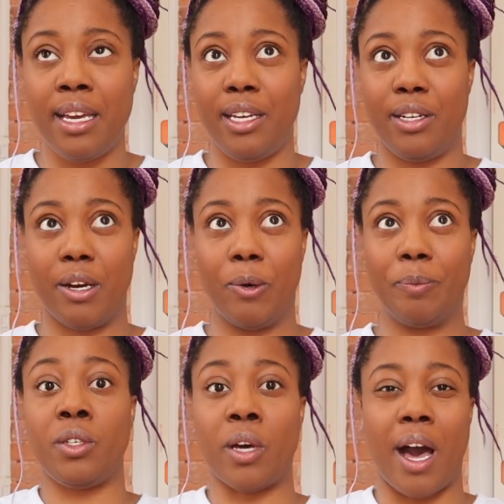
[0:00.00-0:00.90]
you know,
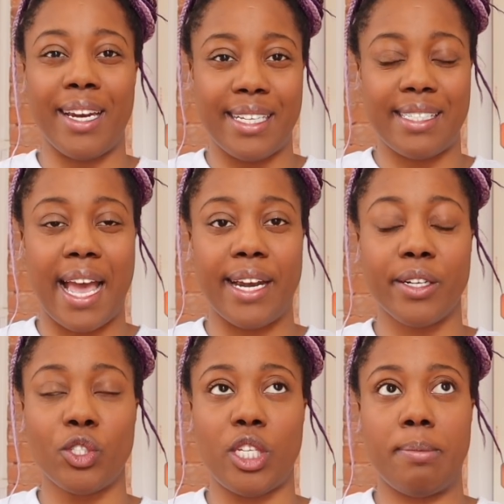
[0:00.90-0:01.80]
goddess
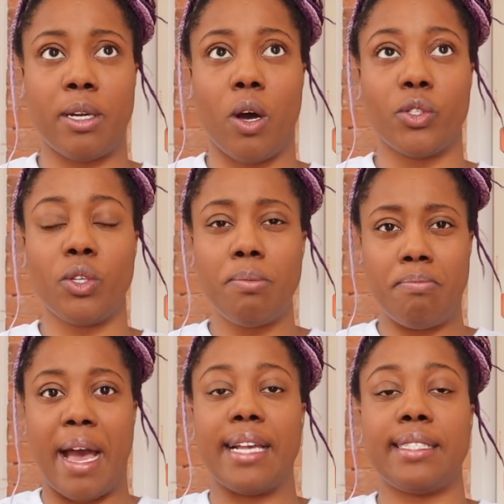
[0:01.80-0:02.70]
energy, but also
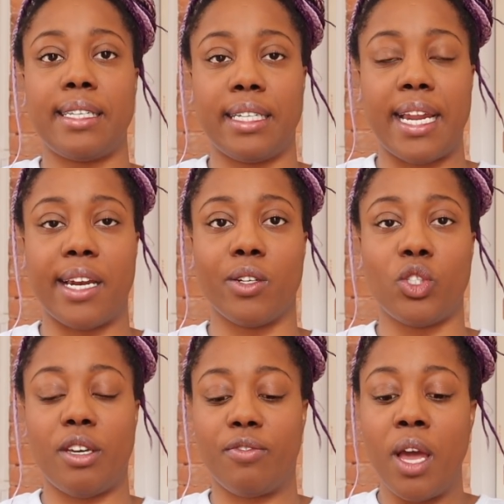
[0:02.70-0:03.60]
masculine
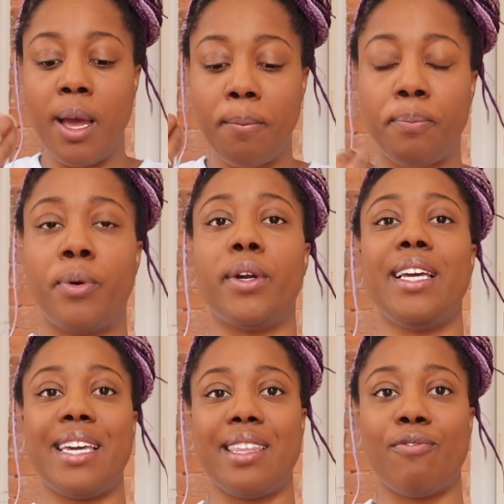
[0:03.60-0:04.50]
energy of
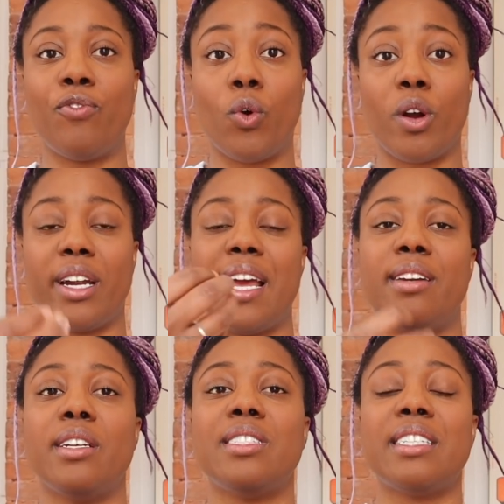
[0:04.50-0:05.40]
putting it forward
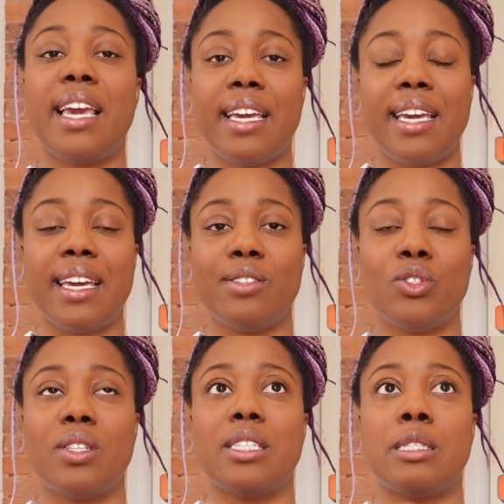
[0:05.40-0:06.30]
and taking
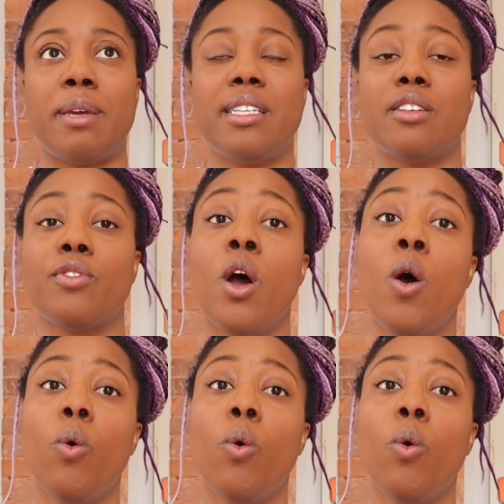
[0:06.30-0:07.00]
into the space of,